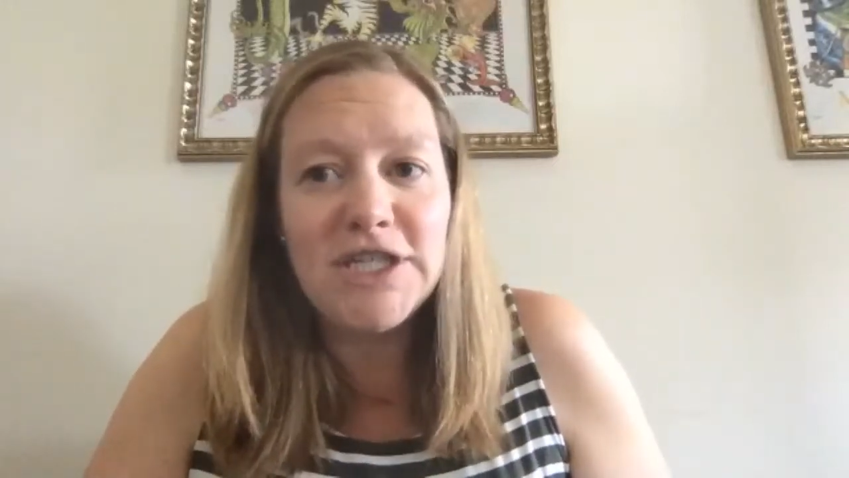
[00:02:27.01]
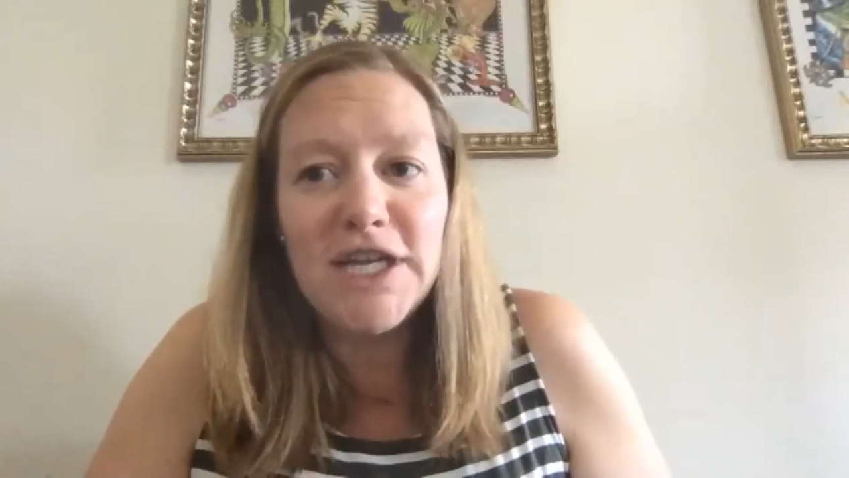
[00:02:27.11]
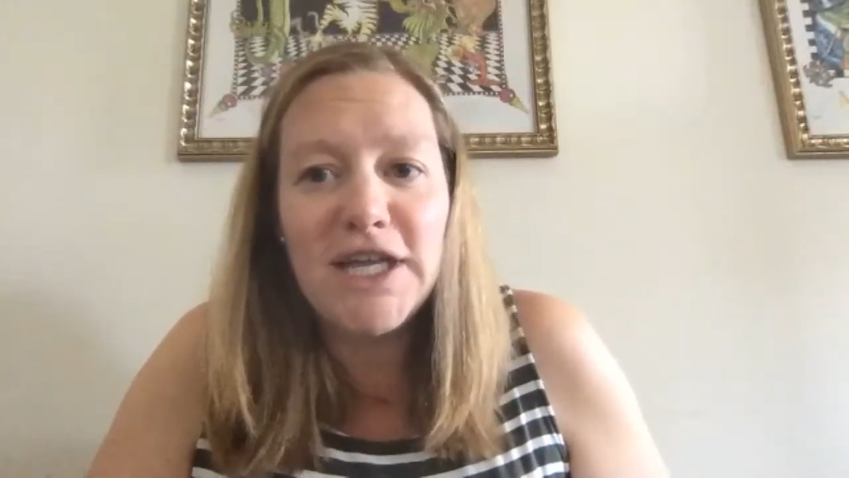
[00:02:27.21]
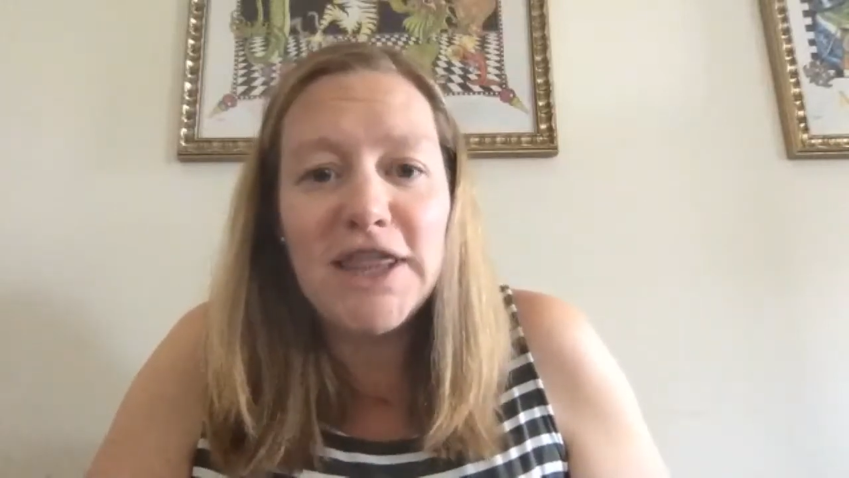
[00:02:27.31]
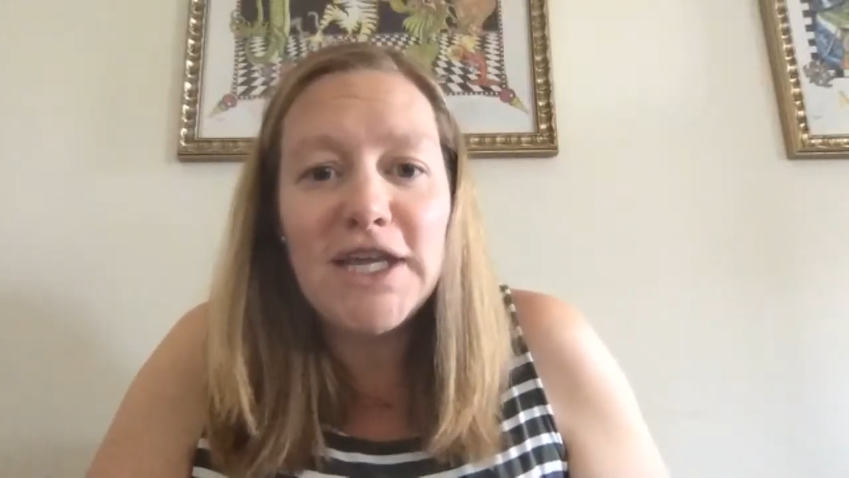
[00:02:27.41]

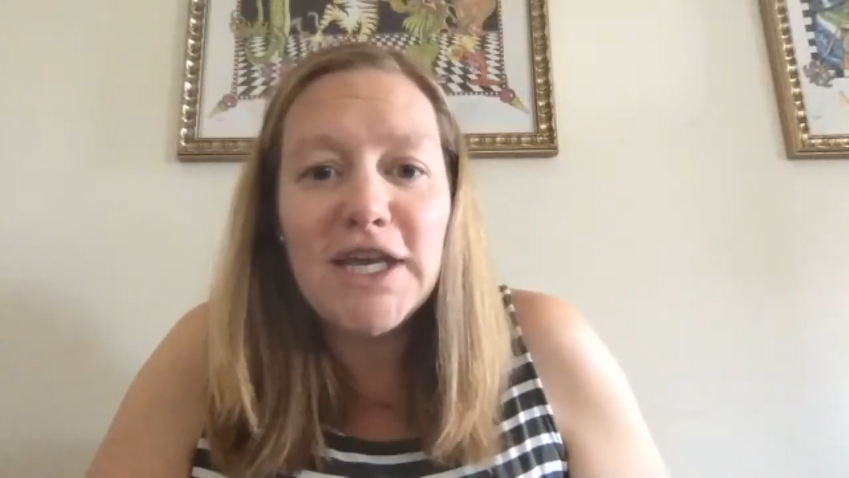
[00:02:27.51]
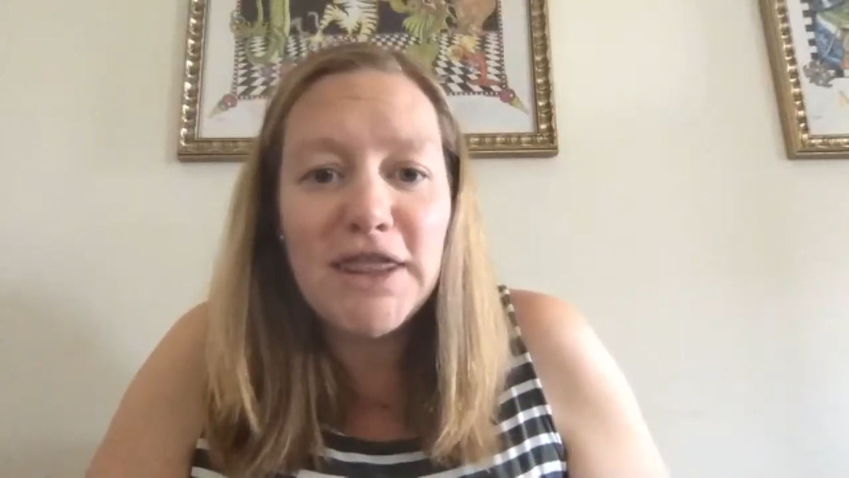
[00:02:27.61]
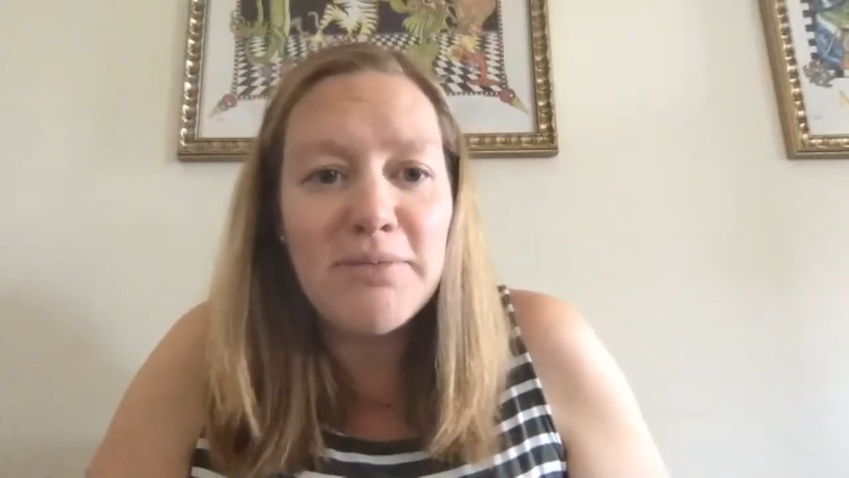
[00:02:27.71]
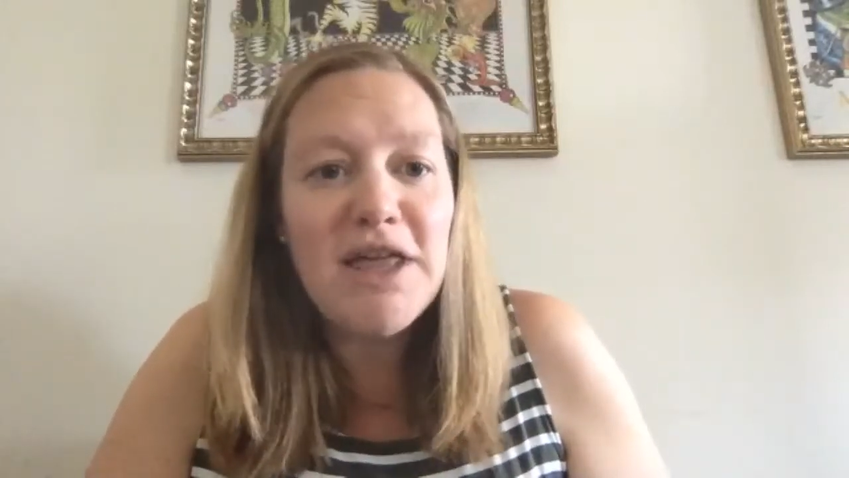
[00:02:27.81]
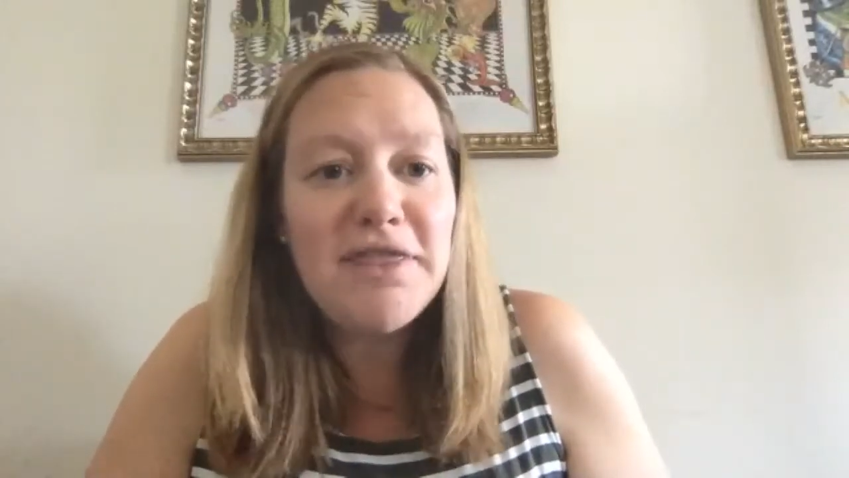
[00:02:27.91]
And I think
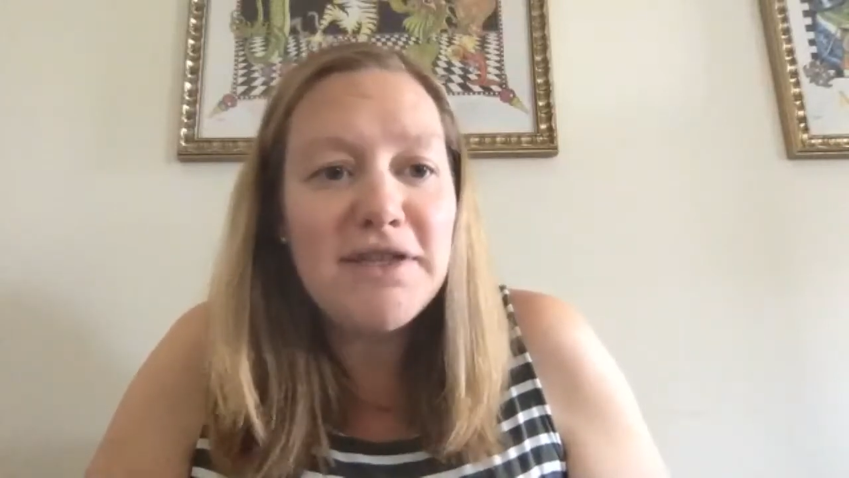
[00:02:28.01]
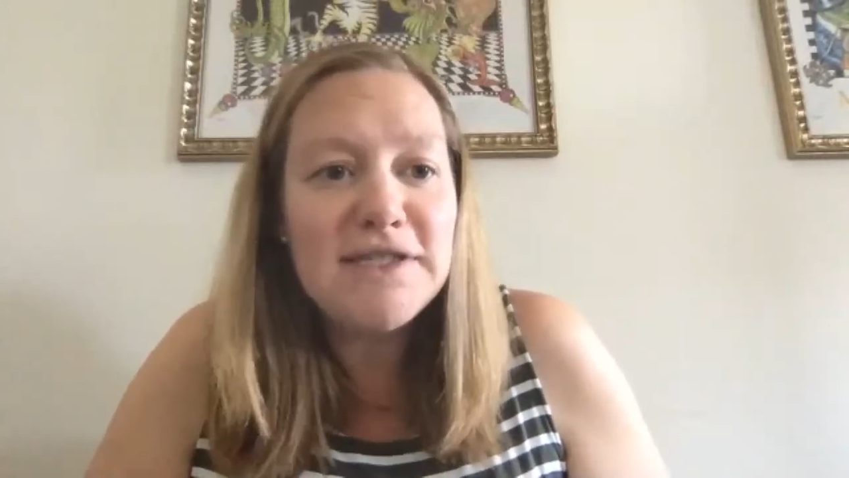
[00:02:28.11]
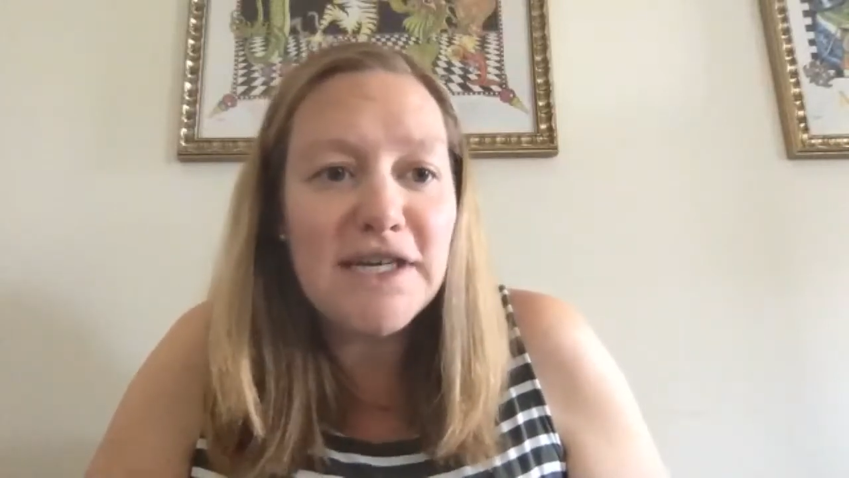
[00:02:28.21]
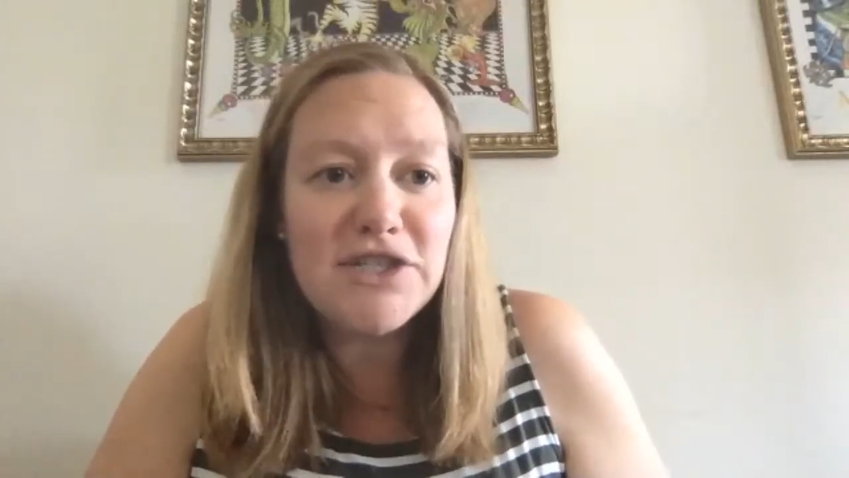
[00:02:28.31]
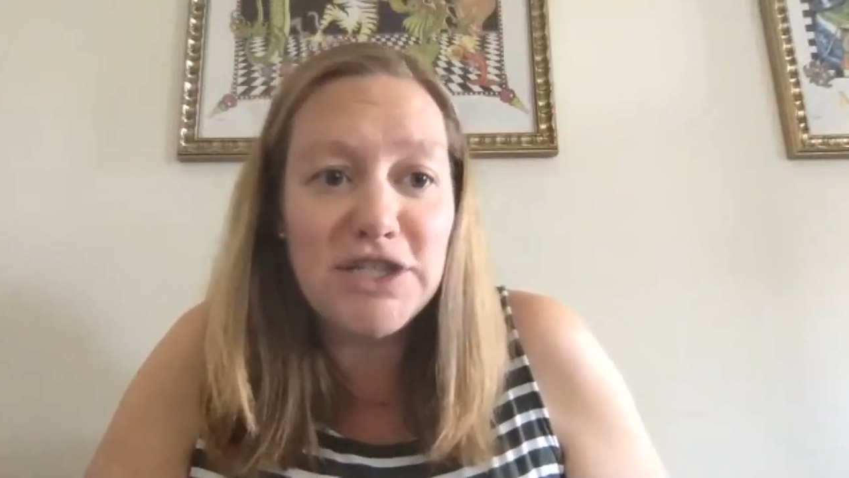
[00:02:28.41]
the methods
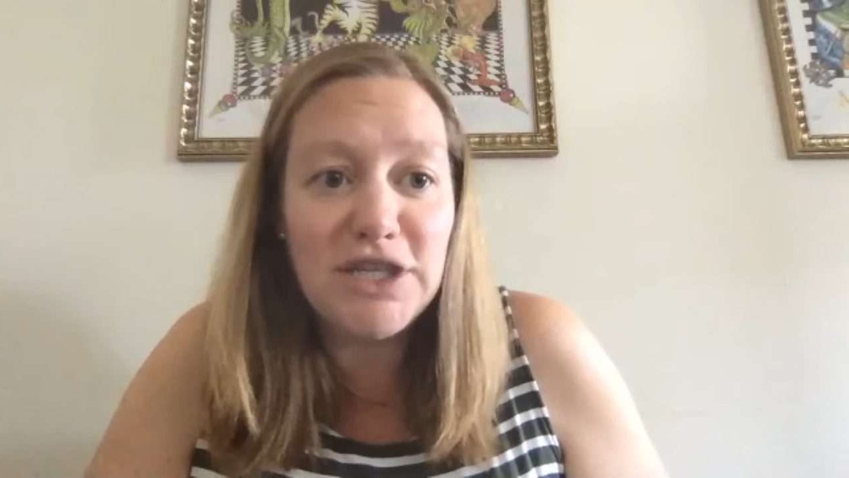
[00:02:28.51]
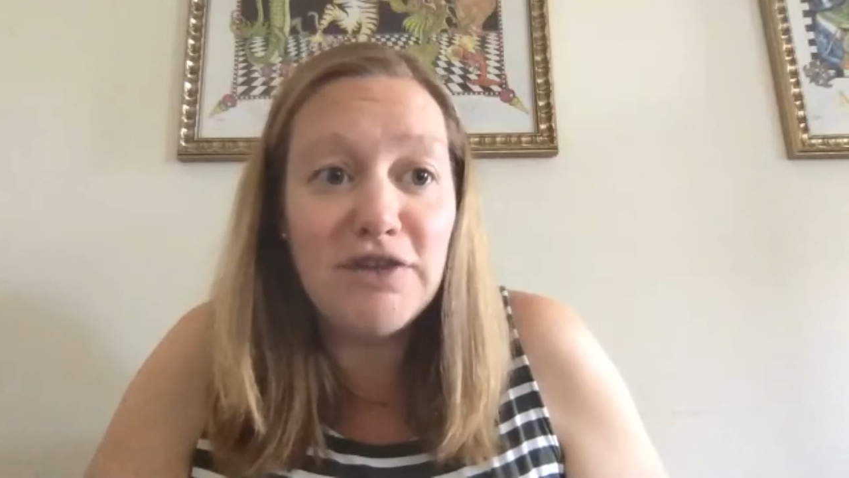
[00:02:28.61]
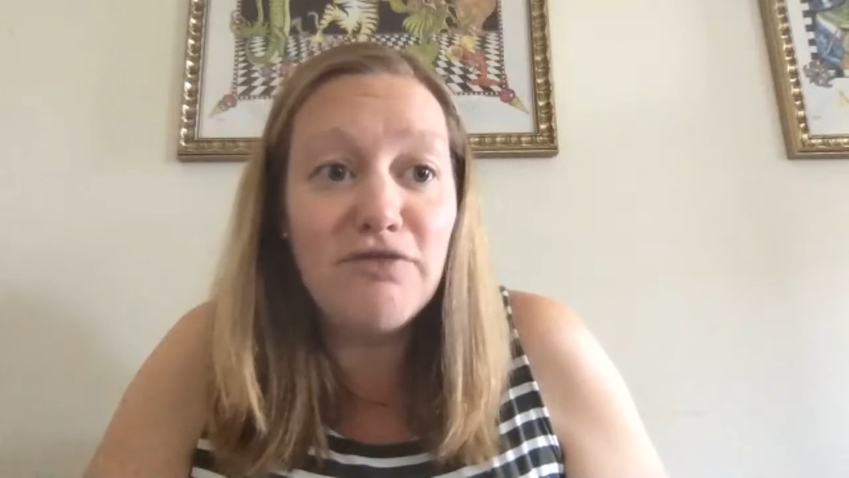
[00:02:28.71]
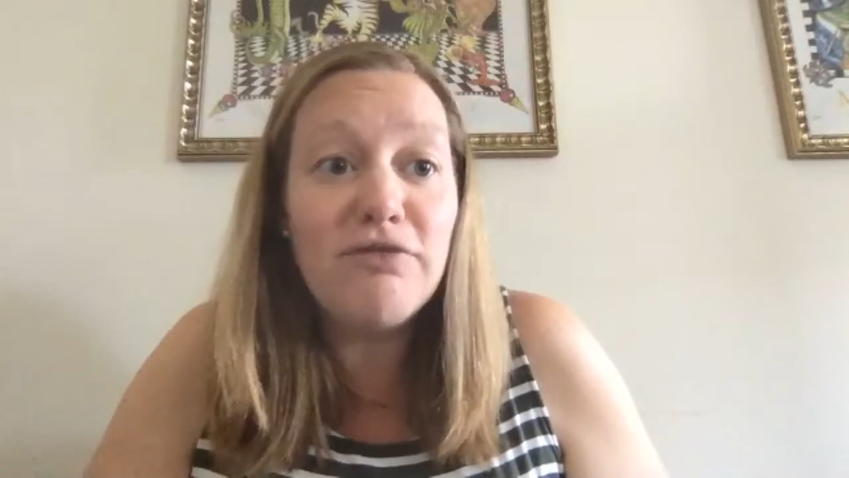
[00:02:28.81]
section can